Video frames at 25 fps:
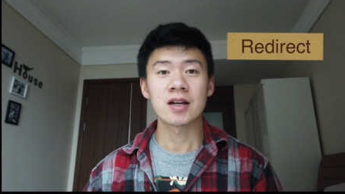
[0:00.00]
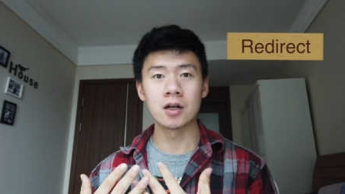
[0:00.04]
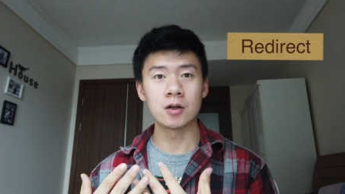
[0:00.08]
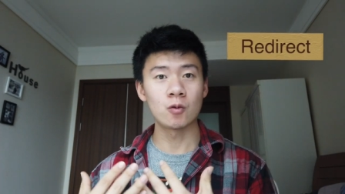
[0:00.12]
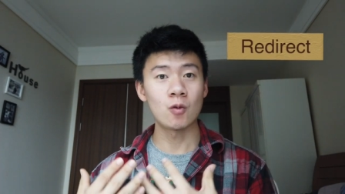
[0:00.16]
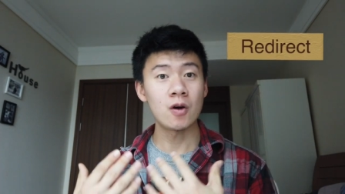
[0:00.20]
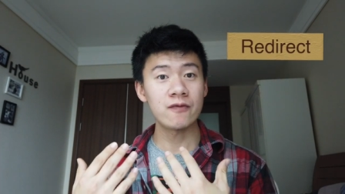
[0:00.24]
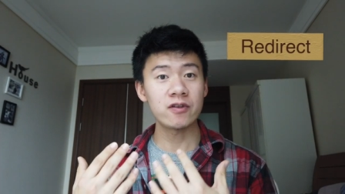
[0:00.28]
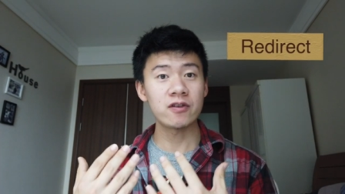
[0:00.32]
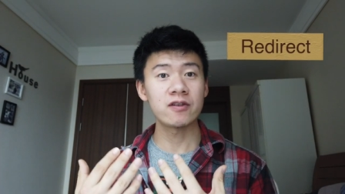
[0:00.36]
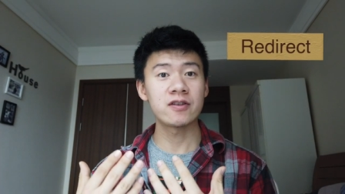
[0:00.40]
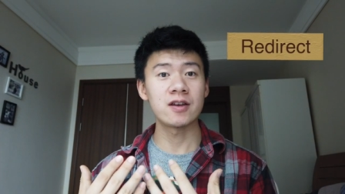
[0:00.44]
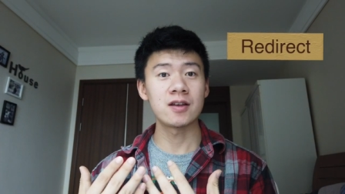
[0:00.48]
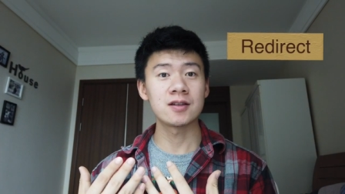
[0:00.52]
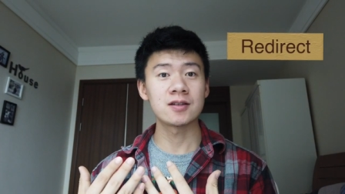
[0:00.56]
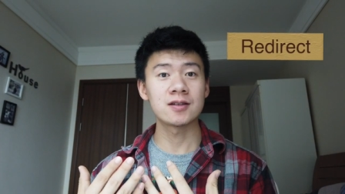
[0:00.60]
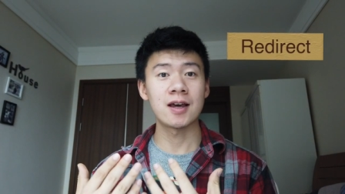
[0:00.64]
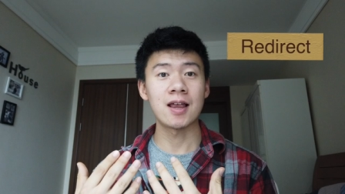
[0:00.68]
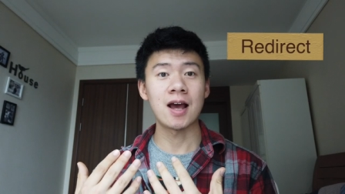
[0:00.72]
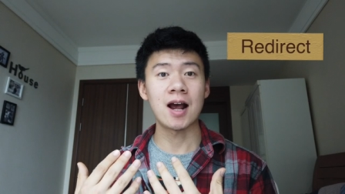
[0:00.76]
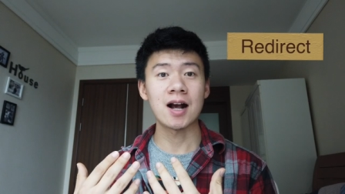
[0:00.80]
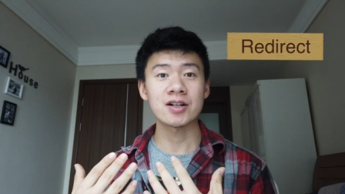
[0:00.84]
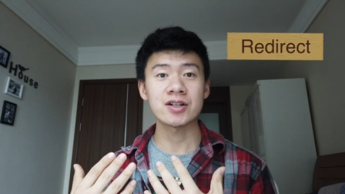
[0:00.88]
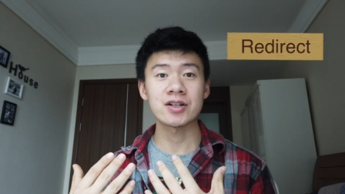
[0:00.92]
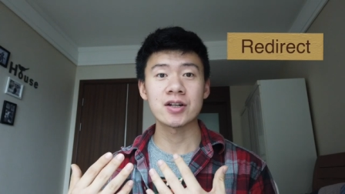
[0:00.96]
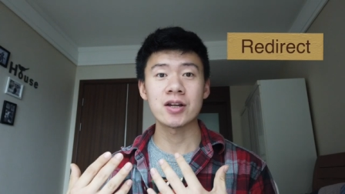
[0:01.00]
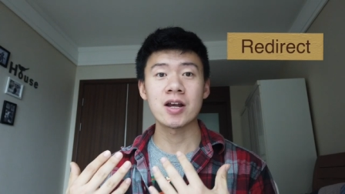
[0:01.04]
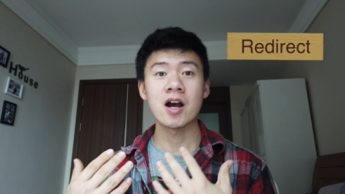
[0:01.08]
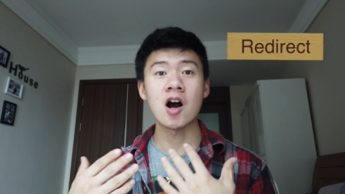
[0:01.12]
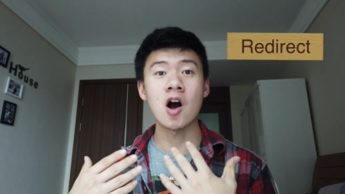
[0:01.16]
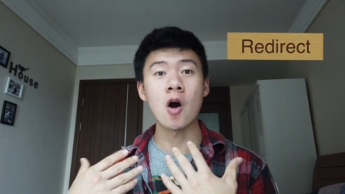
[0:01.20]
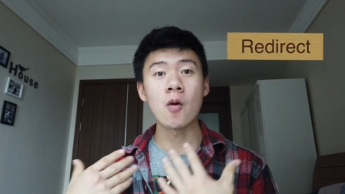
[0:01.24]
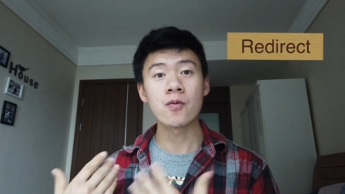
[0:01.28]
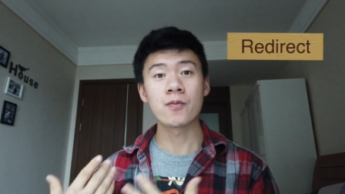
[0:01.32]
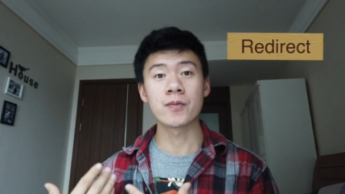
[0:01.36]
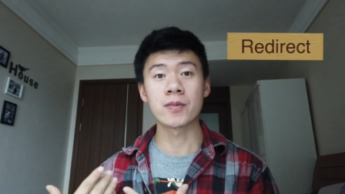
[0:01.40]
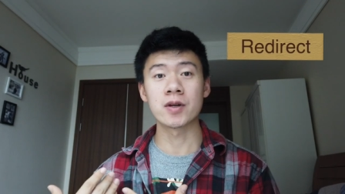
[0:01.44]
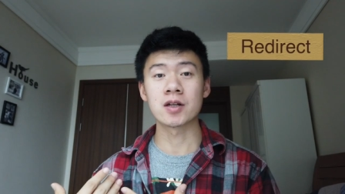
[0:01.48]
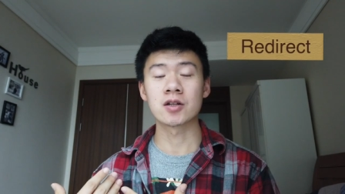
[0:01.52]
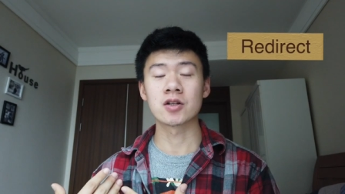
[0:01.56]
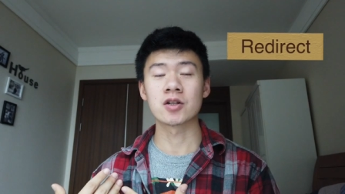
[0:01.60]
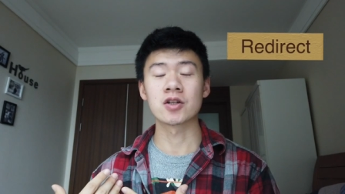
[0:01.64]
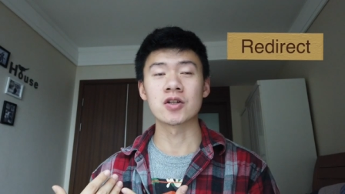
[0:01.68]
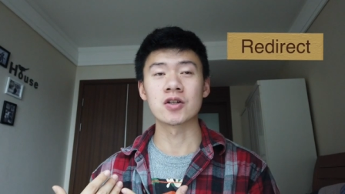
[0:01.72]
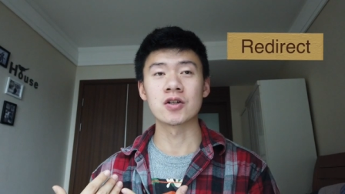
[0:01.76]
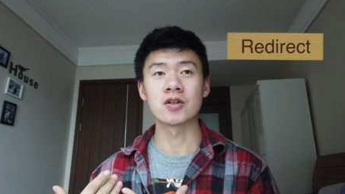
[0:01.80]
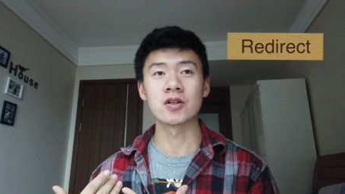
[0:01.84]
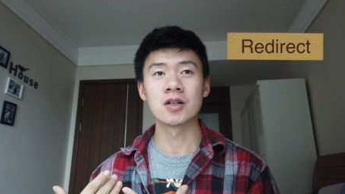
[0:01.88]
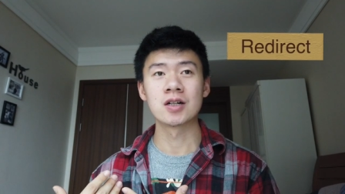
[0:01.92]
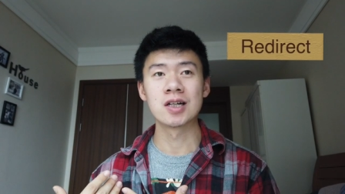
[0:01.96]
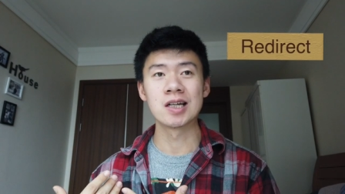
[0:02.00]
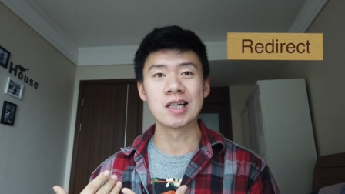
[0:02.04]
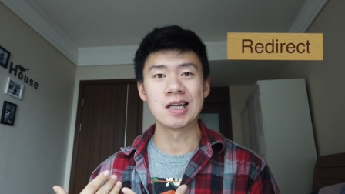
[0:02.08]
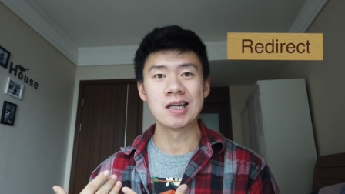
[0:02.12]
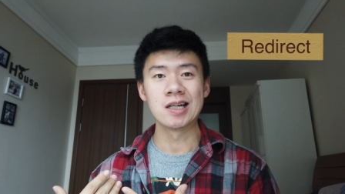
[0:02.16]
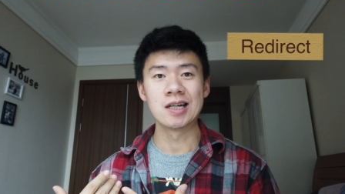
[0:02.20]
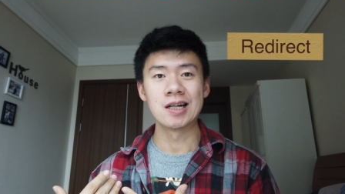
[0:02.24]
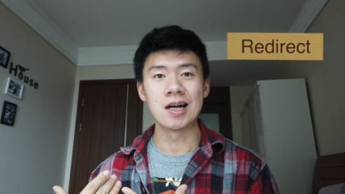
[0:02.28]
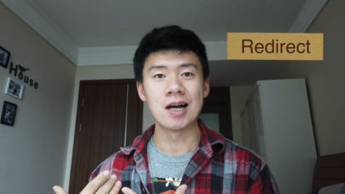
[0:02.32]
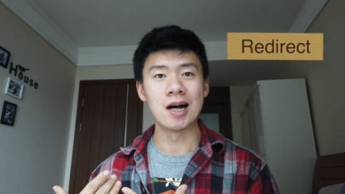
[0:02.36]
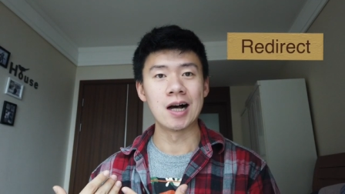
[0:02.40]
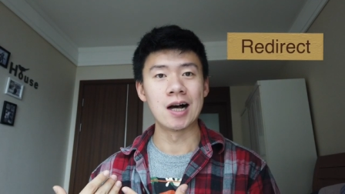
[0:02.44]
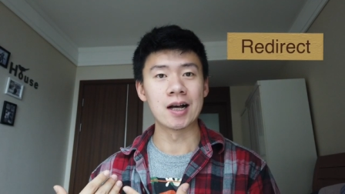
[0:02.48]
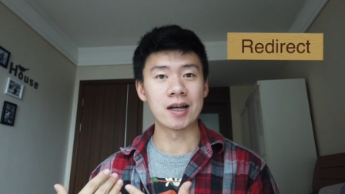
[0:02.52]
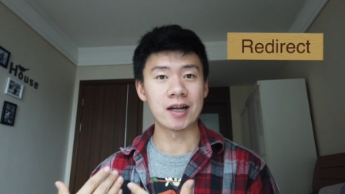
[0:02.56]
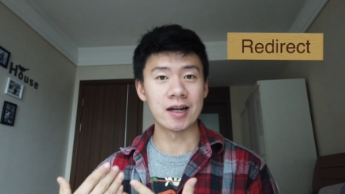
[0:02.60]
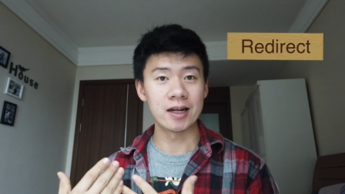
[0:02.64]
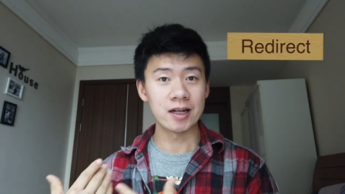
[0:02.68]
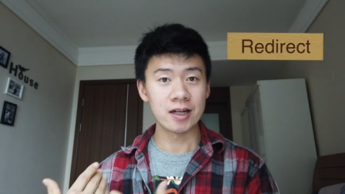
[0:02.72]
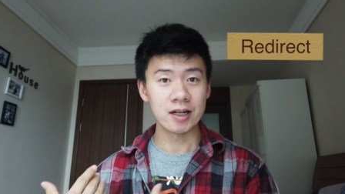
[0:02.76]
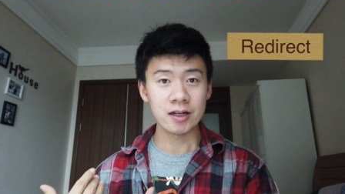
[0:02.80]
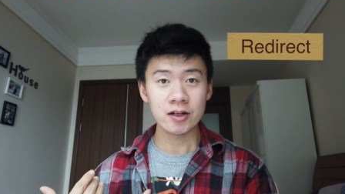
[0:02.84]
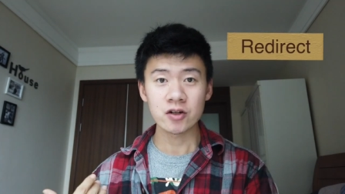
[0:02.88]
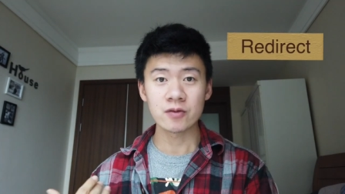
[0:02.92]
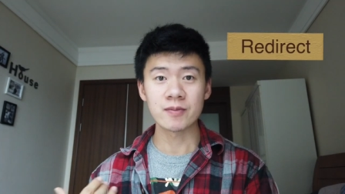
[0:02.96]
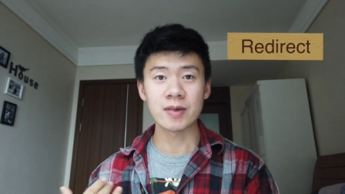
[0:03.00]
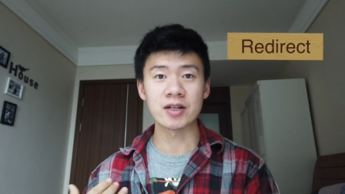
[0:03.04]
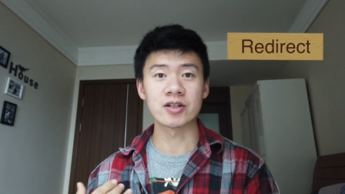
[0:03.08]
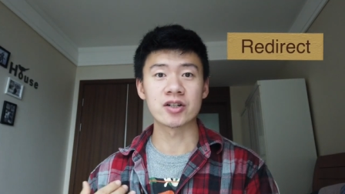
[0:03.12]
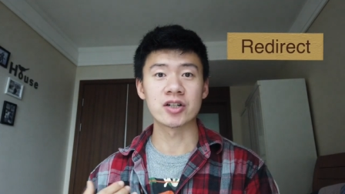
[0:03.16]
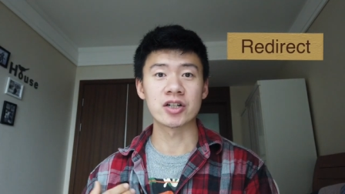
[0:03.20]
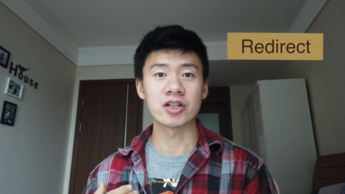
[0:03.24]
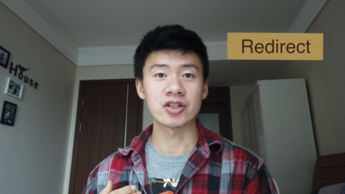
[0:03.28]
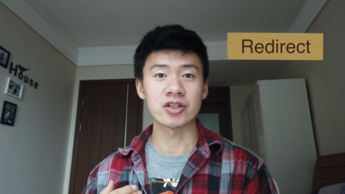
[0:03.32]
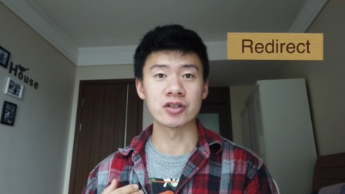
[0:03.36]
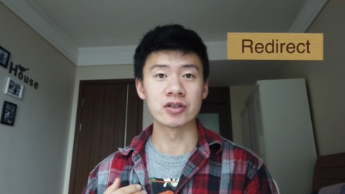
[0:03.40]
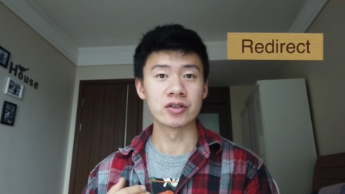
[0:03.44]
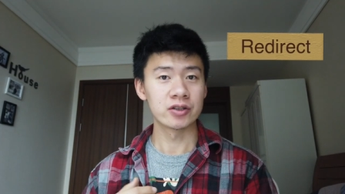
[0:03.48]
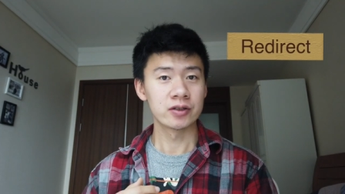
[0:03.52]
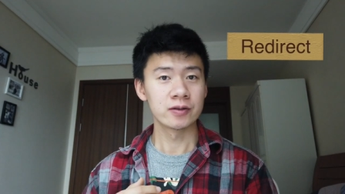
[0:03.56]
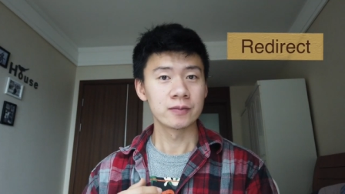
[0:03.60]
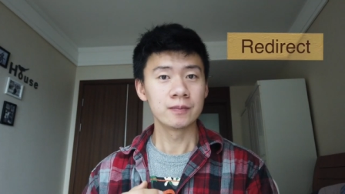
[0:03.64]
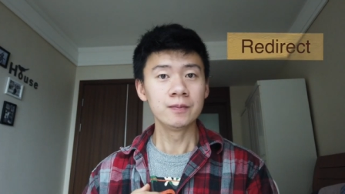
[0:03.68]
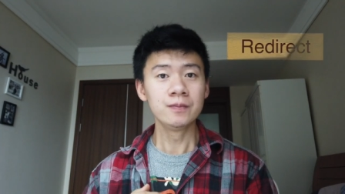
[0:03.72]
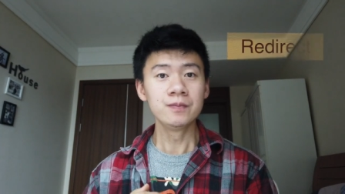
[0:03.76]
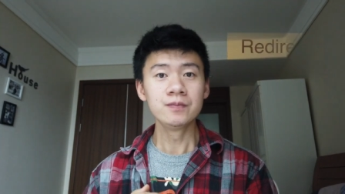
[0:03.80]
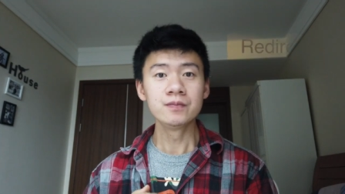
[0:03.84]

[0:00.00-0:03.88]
Uh, one of the things that actually helped me to uh, get into meditations